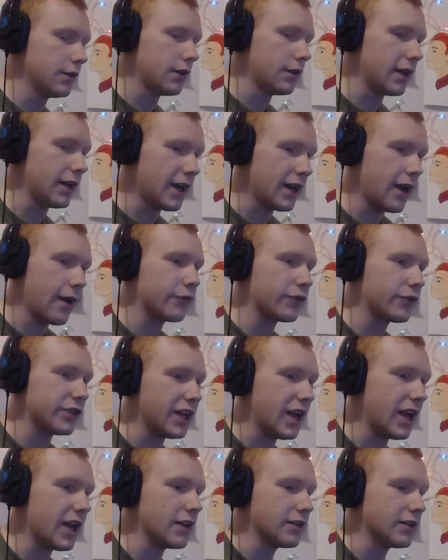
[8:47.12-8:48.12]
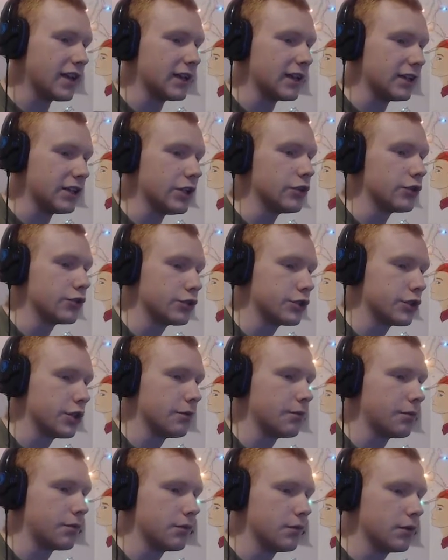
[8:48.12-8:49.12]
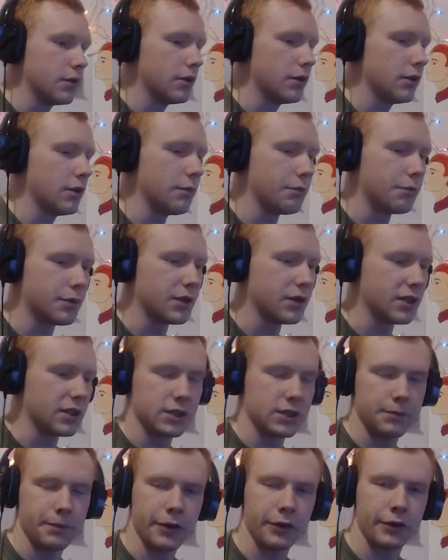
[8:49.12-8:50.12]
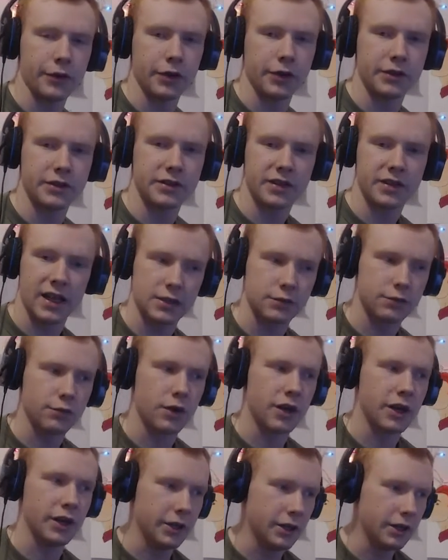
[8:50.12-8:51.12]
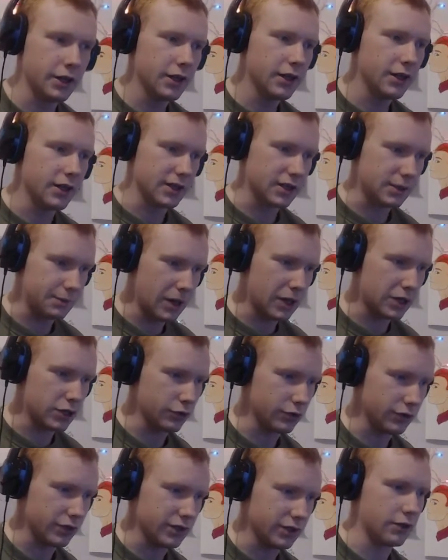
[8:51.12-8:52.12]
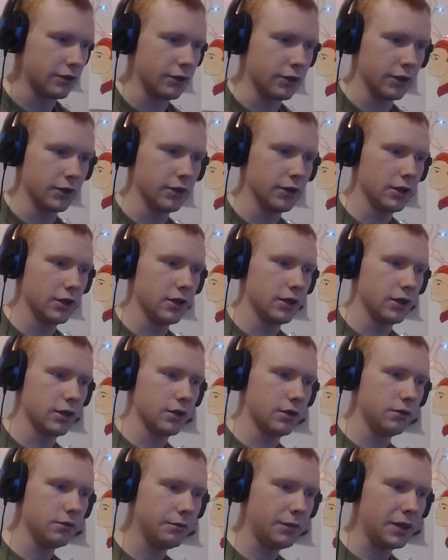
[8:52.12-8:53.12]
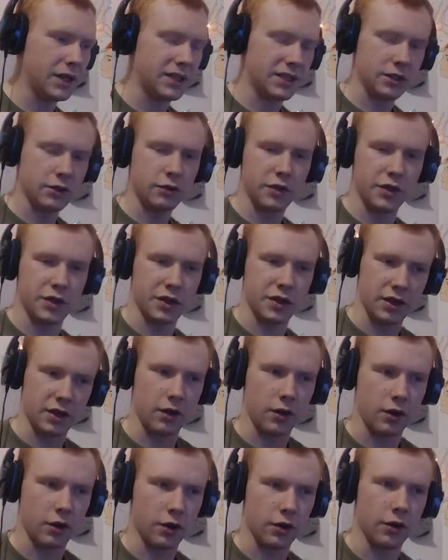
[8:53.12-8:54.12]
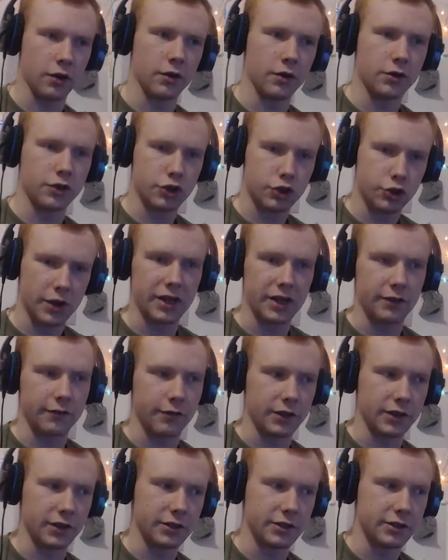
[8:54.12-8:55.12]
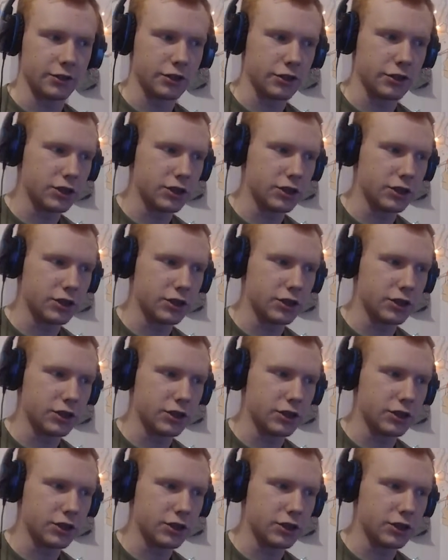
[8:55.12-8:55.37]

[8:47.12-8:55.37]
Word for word: I have to gain that leadership uh, experience. That's why specialists are basically are trained for this.